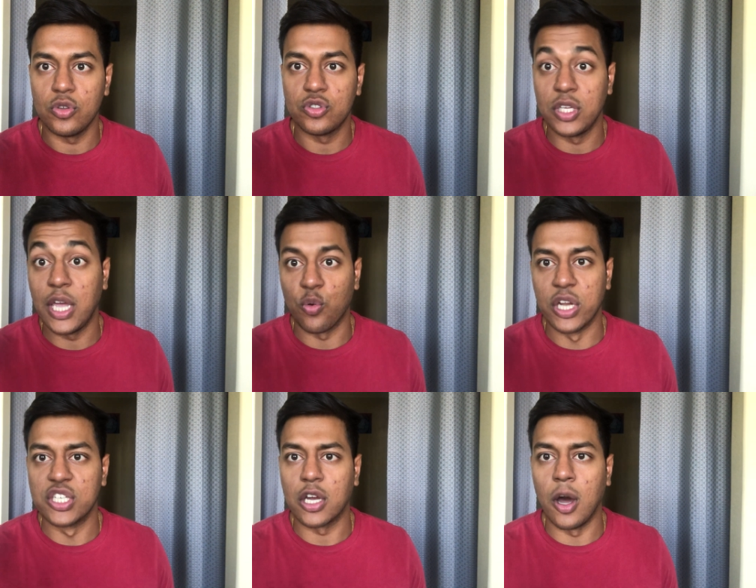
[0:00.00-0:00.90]
to get
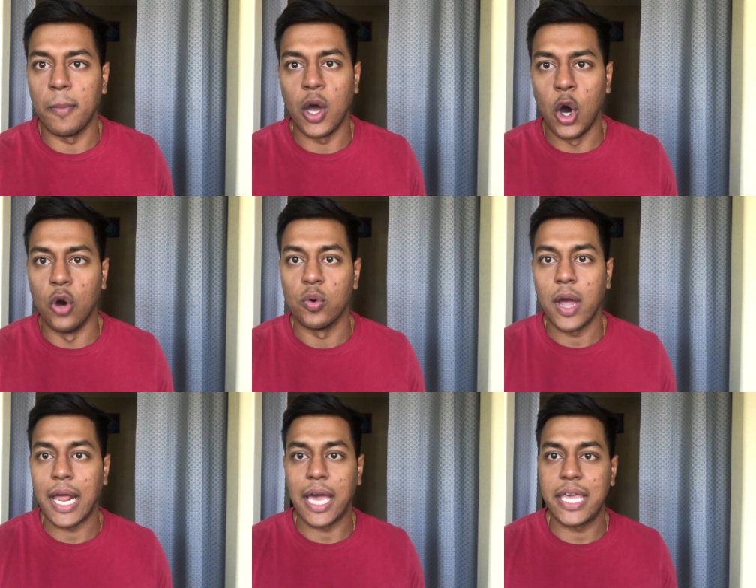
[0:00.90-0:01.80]
rich like on my own,
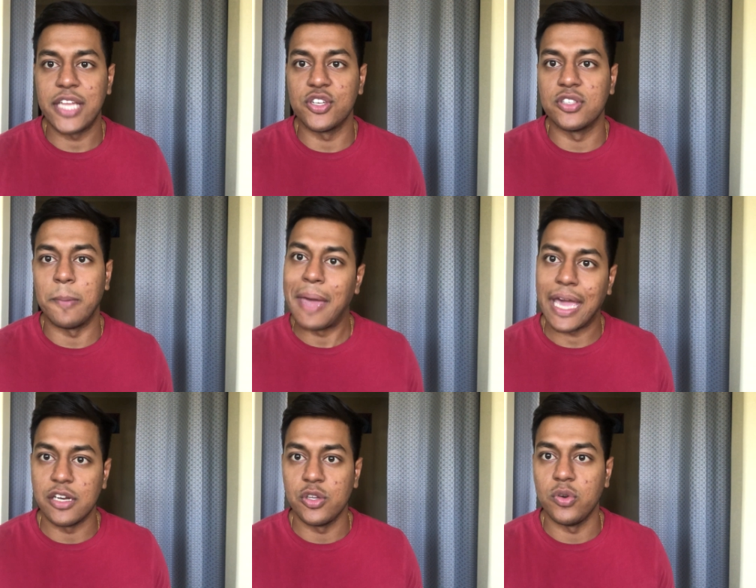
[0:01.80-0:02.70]
right? I can't just sit
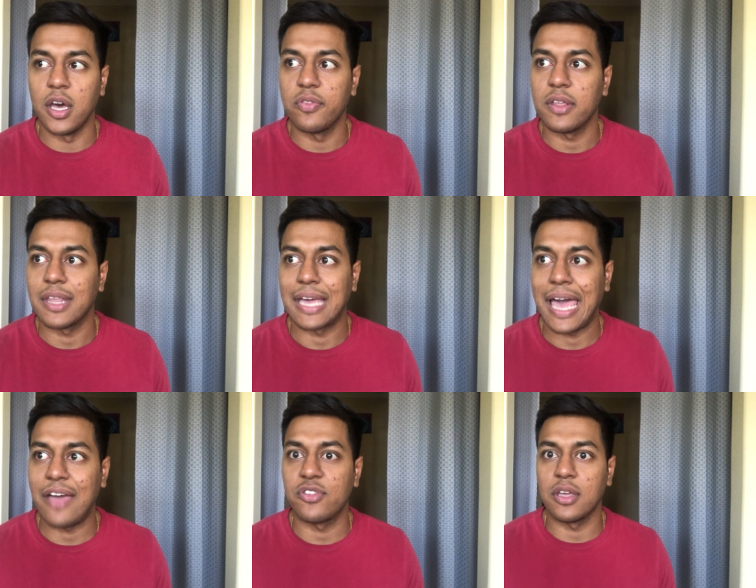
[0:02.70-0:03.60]
back and do nothing. Like I
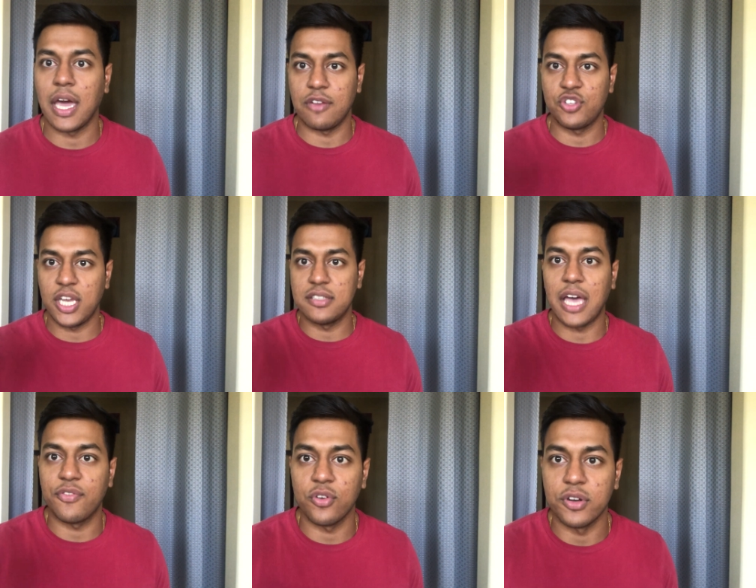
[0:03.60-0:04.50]
have to kind of chase
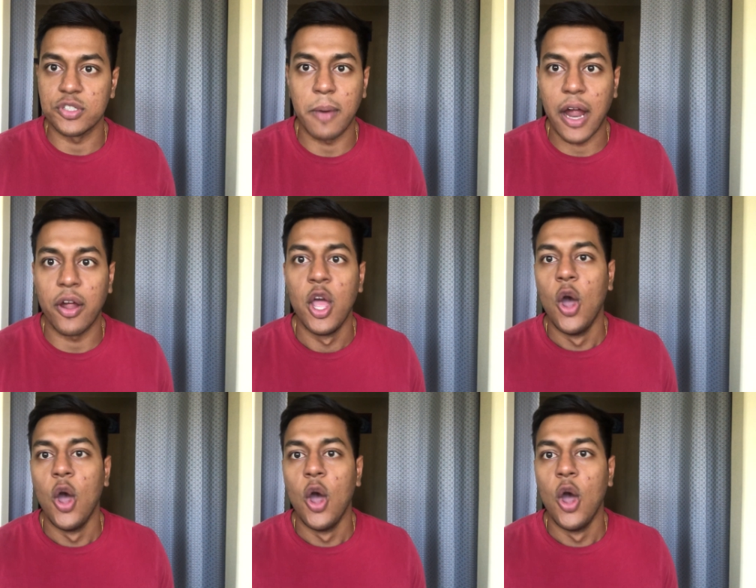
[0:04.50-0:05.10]
after and aspire.